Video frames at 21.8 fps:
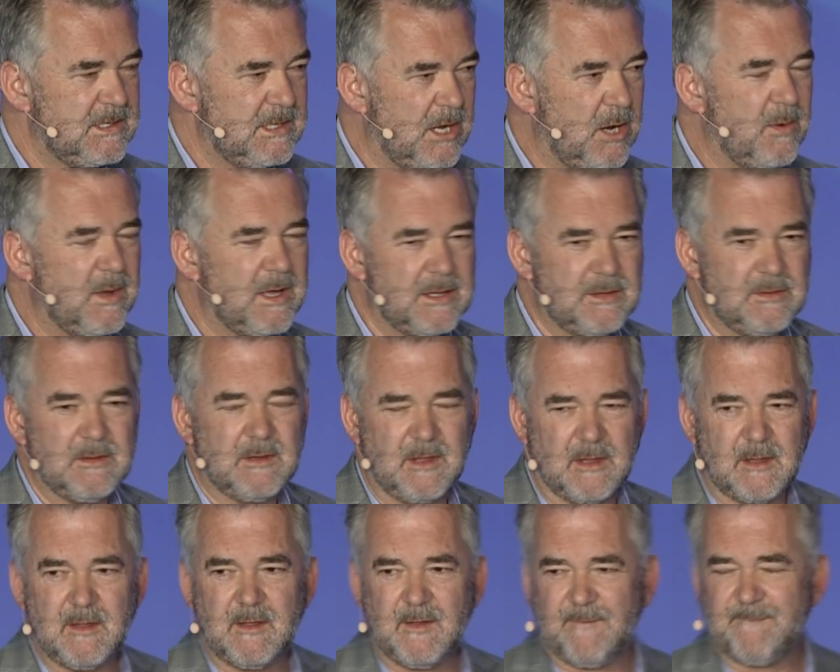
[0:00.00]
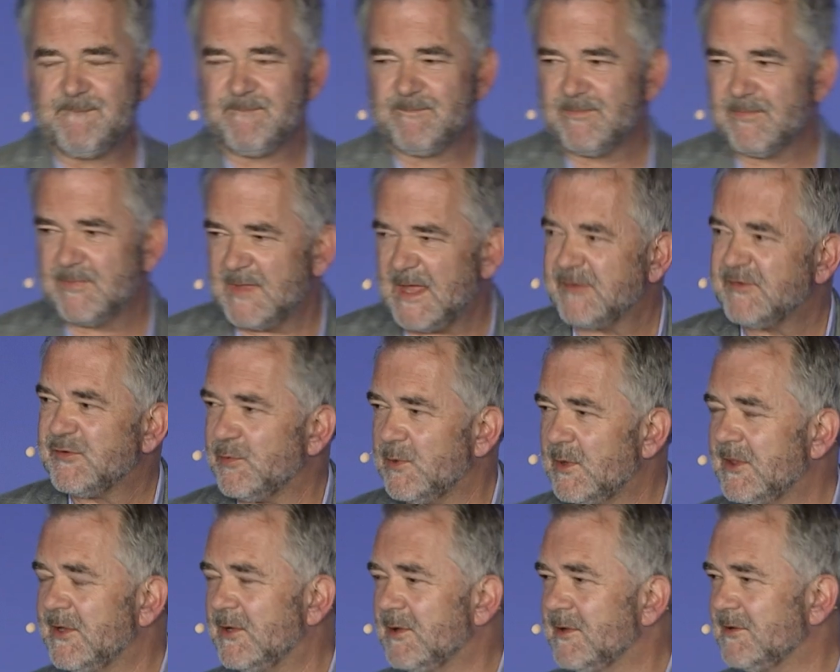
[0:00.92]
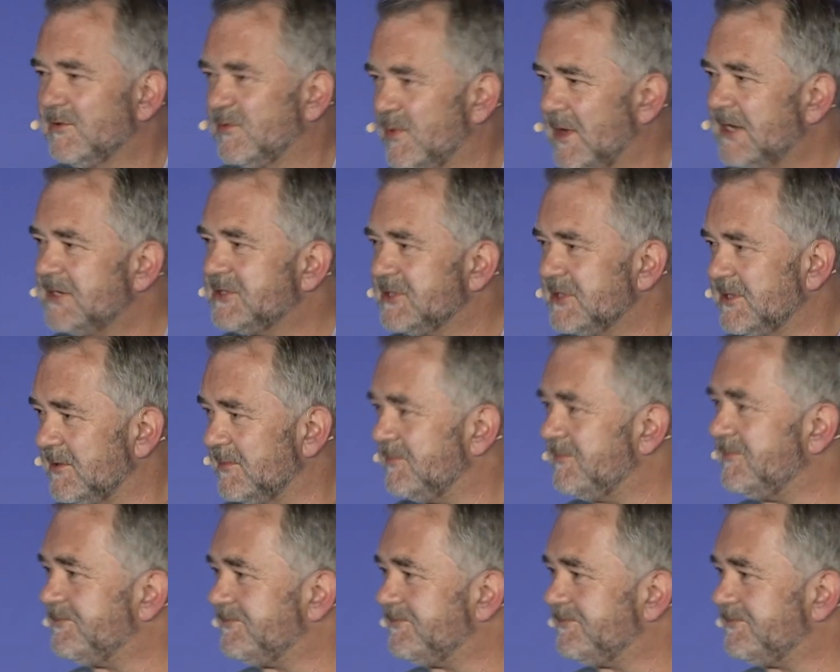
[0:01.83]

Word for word: You know what? That's a really good question.